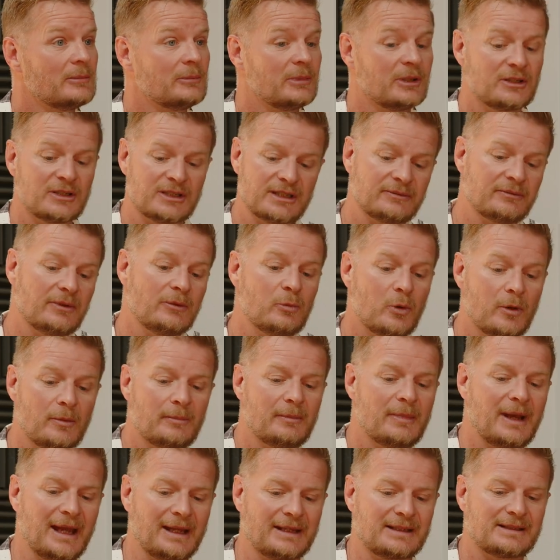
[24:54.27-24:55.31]
Because if we
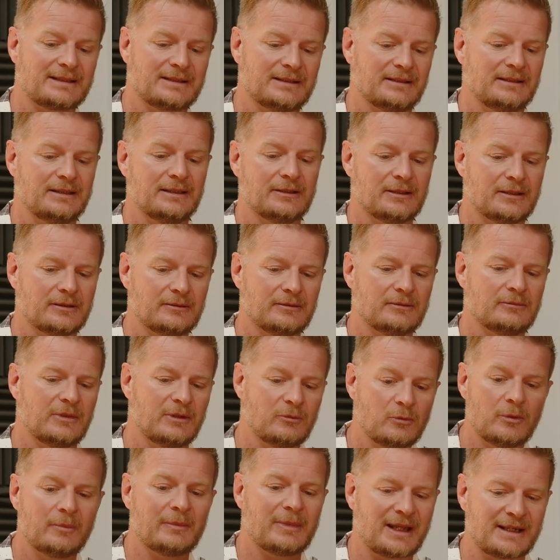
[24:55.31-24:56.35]
want Max,
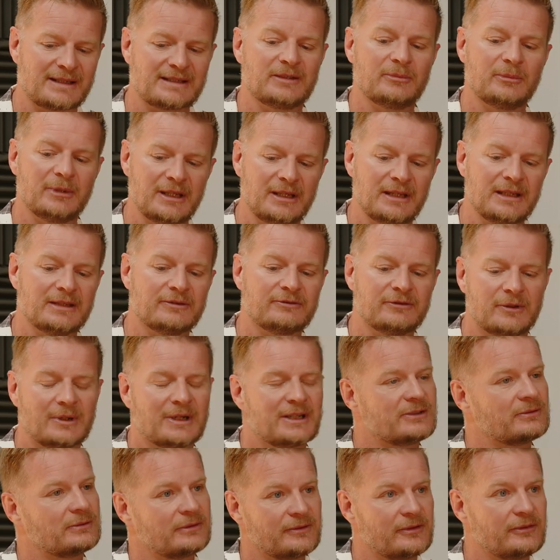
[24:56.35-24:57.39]
we want Max to be the
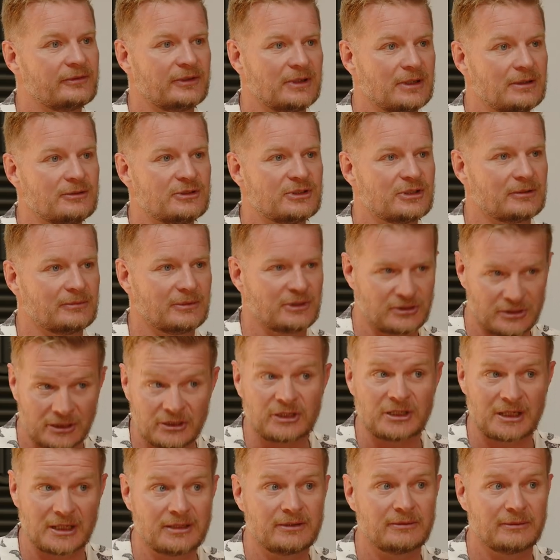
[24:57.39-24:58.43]
advisor of the future, which I
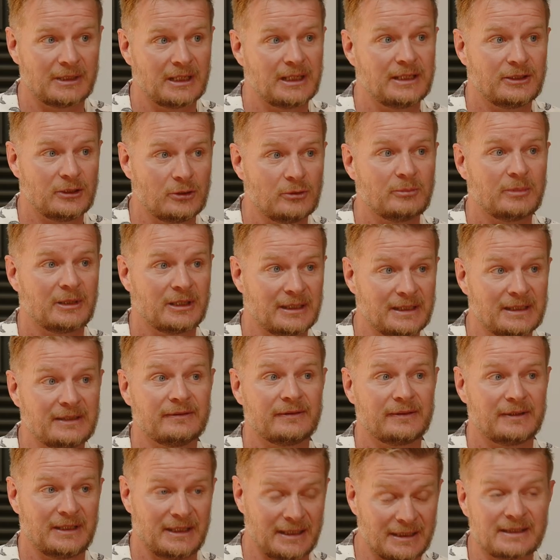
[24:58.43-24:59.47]
genuinely do
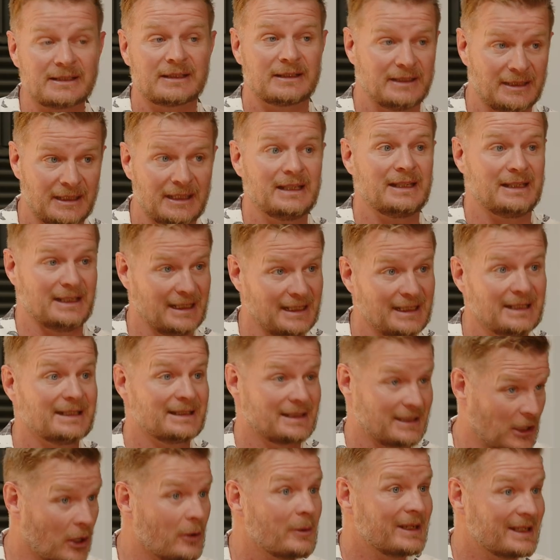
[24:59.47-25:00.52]
believe
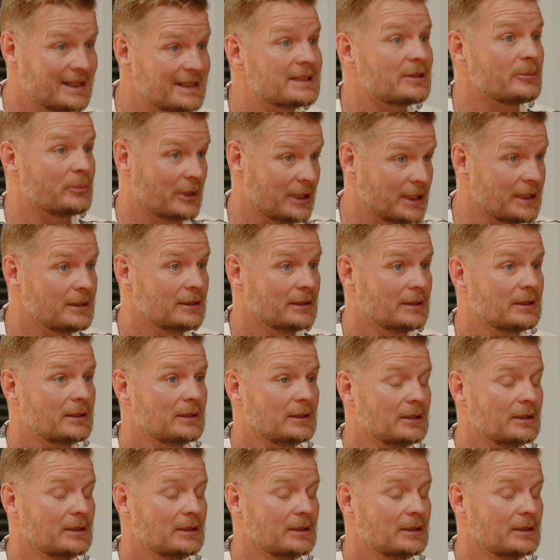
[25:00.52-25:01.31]
it's going to be.